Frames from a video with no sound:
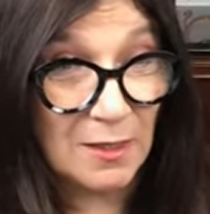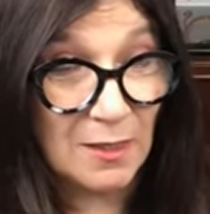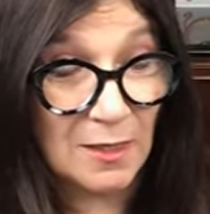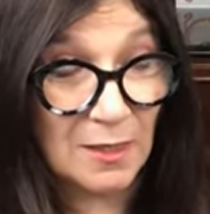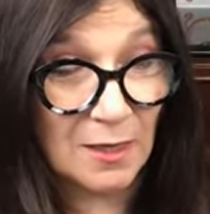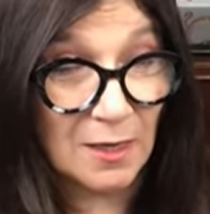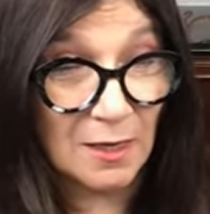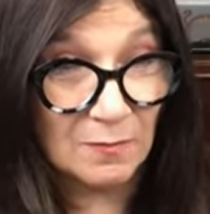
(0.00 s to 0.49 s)

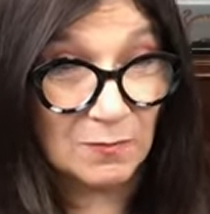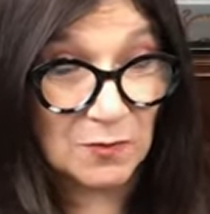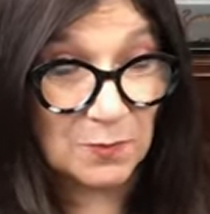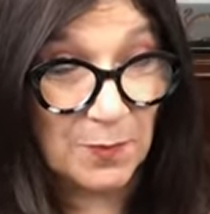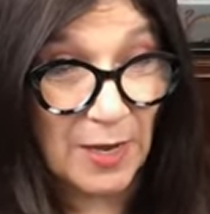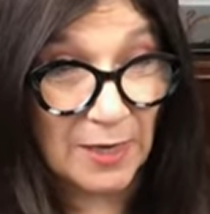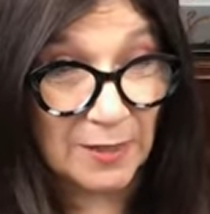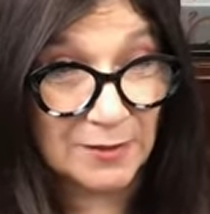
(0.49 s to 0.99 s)
It comes
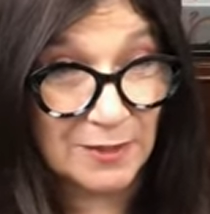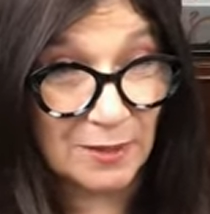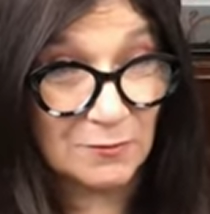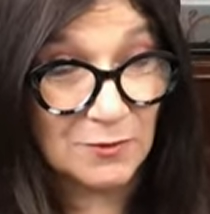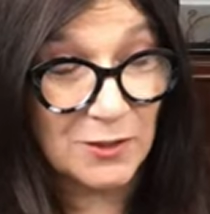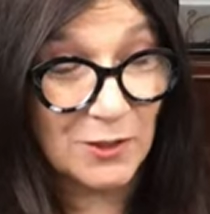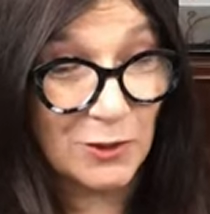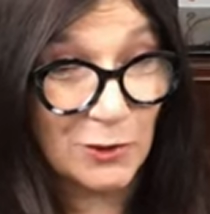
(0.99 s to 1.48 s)
back
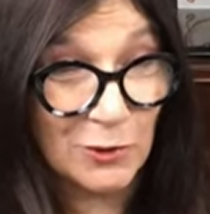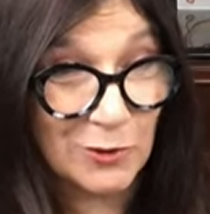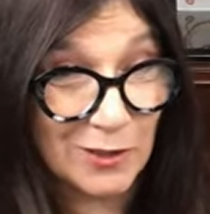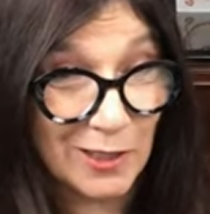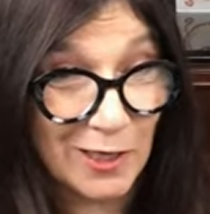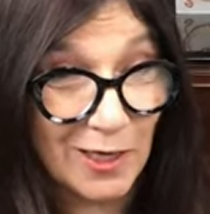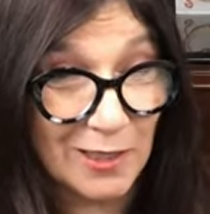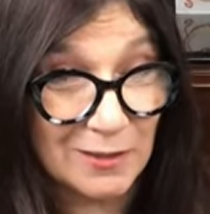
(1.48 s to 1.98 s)
down to your
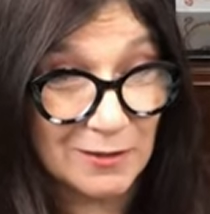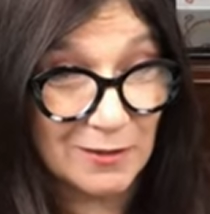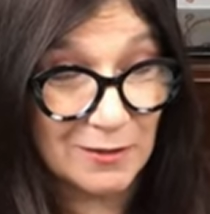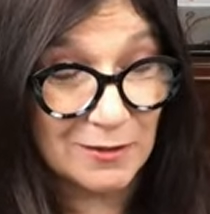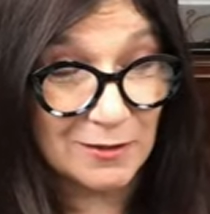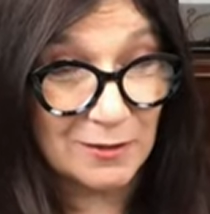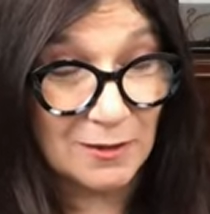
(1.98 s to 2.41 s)
gut.